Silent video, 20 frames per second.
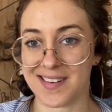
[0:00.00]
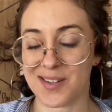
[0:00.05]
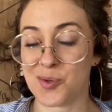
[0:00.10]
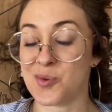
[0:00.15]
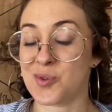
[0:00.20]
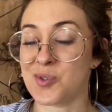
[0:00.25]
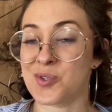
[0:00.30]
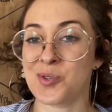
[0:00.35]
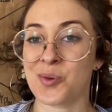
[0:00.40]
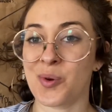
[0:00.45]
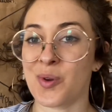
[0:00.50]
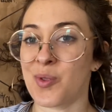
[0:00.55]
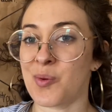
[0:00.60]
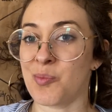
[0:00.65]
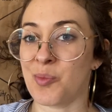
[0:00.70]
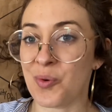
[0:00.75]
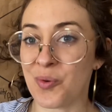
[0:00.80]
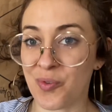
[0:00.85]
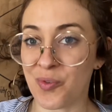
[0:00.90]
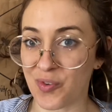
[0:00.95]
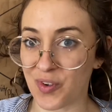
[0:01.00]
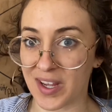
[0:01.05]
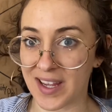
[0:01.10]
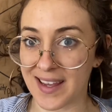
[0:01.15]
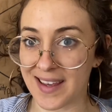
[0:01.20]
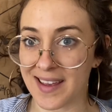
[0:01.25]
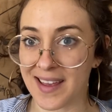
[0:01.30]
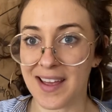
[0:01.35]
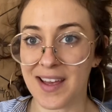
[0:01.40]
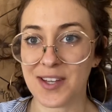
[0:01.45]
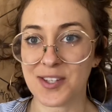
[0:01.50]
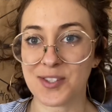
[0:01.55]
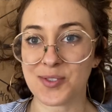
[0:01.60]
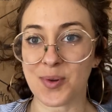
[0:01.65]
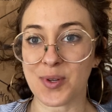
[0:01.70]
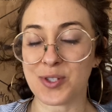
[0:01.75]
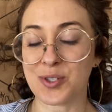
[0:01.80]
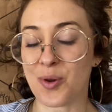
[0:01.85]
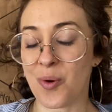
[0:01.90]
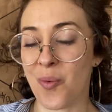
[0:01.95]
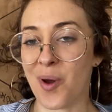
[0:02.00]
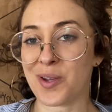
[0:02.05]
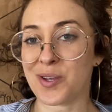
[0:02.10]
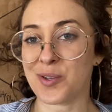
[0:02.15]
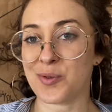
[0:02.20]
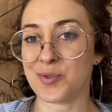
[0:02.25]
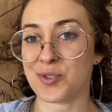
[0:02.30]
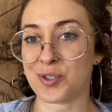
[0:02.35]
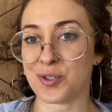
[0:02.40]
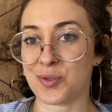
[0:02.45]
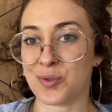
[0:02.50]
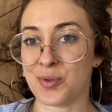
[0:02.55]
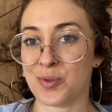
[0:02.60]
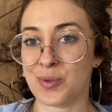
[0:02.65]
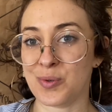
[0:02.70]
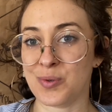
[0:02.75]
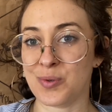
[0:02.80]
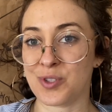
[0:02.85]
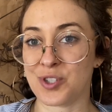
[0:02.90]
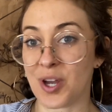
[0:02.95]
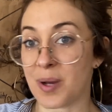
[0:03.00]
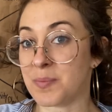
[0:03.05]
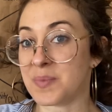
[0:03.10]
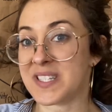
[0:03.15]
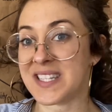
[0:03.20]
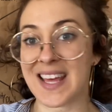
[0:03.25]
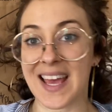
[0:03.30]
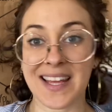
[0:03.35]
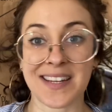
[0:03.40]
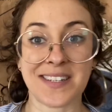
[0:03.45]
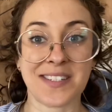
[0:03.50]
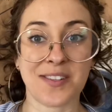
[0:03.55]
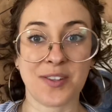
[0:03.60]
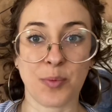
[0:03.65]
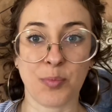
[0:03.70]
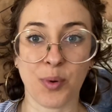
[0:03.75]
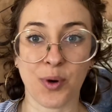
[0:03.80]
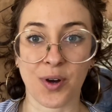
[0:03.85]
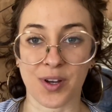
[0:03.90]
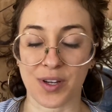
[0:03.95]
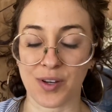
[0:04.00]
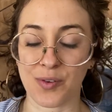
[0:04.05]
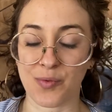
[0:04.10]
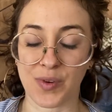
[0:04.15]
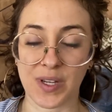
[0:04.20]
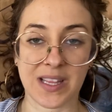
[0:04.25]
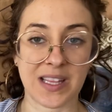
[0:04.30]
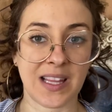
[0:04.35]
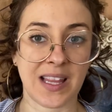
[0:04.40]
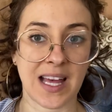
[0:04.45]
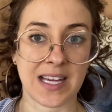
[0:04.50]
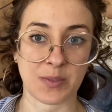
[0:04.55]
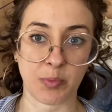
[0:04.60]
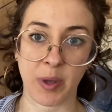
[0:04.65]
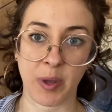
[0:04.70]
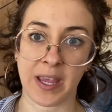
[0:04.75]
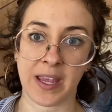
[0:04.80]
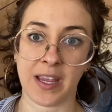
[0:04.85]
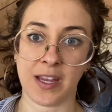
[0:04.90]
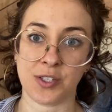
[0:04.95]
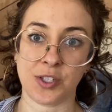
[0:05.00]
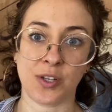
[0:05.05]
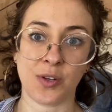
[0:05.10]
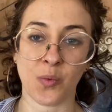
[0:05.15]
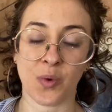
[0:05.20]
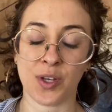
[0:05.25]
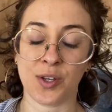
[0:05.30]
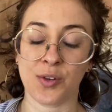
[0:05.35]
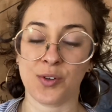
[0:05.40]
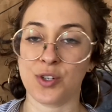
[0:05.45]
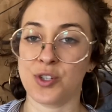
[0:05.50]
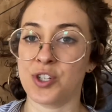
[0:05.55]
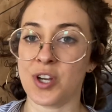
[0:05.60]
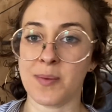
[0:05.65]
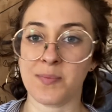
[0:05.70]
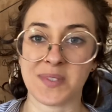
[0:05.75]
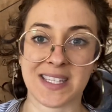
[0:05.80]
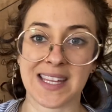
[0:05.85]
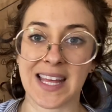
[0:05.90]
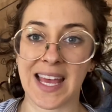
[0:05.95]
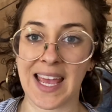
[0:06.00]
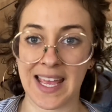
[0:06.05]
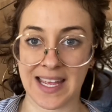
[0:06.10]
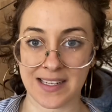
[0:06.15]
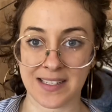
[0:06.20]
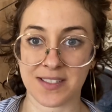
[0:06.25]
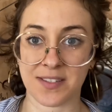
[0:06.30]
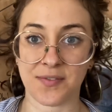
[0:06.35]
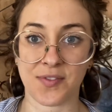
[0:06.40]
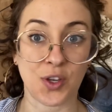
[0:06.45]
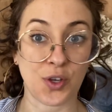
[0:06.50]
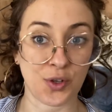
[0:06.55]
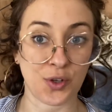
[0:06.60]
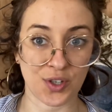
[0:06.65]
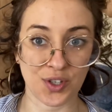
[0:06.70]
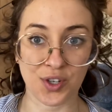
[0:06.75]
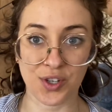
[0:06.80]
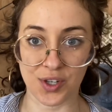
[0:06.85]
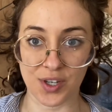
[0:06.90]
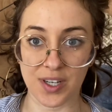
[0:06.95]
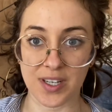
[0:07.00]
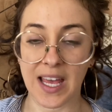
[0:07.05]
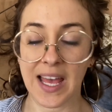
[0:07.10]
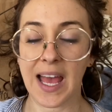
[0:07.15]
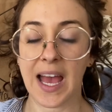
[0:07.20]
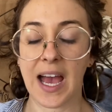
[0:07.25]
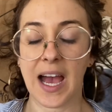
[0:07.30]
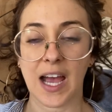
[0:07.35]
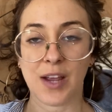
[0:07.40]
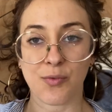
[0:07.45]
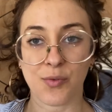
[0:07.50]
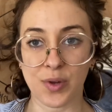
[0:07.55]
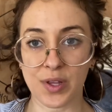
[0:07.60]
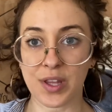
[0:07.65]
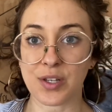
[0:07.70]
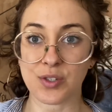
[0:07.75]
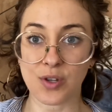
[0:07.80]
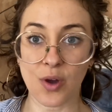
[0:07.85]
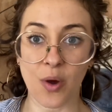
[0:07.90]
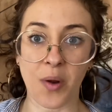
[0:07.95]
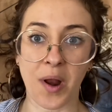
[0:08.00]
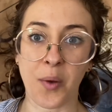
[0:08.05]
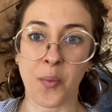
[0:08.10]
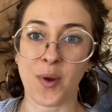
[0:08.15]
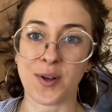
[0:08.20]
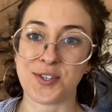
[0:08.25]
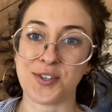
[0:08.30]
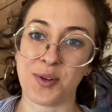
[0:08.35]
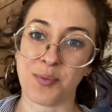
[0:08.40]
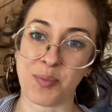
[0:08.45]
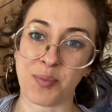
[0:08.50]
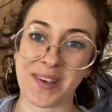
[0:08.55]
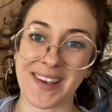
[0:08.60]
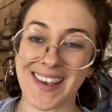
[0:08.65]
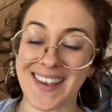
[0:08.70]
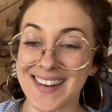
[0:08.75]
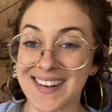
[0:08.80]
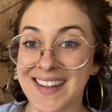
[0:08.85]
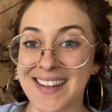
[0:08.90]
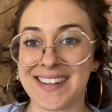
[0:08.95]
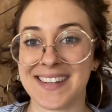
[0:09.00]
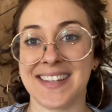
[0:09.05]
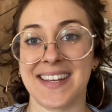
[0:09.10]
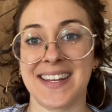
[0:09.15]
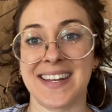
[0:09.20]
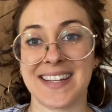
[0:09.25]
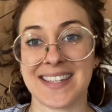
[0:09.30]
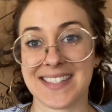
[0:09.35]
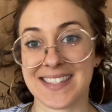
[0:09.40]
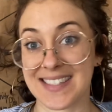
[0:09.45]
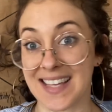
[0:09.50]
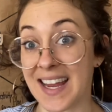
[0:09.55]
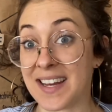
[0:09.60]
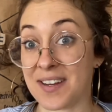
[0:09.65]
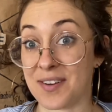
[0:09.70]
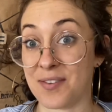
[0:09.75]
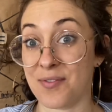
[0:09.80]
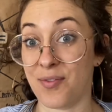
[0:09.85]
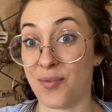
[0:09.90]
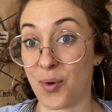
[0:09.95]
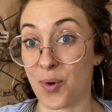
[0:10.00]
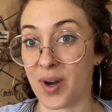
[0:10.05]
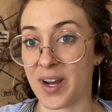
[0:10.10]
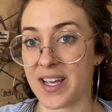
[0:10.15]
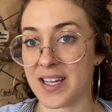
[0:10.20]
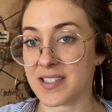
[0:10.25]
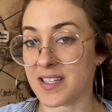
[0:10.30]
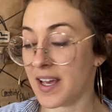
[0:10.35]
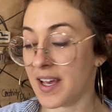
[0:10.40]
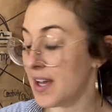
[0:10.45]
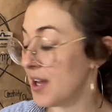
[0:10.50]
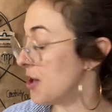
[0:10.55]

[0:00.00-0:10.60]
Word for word: You enjoy the movie. So I don't want you to jump to the end of the book and read the last page. I don't want you to jump to the end of the good good. I really don't. I want you to be in it and get excited for it.